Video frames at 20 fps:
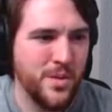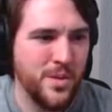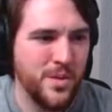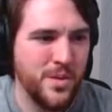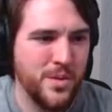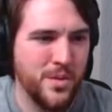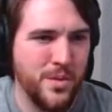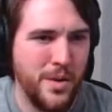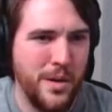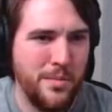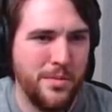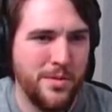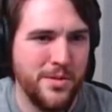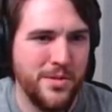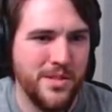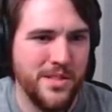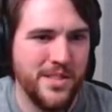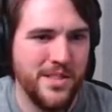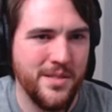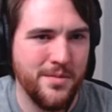
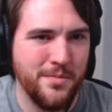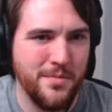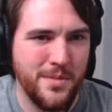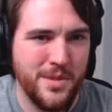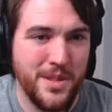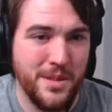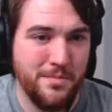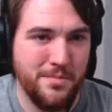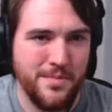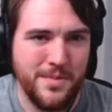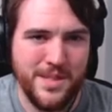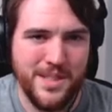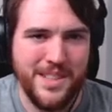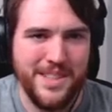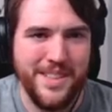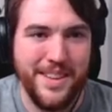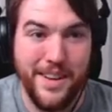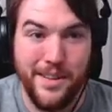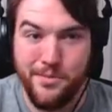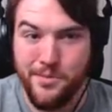trouble
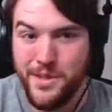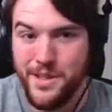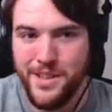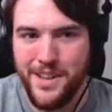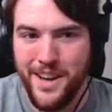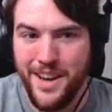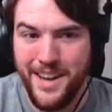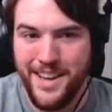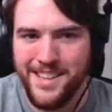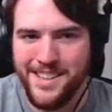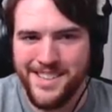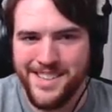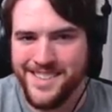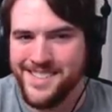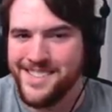tonight.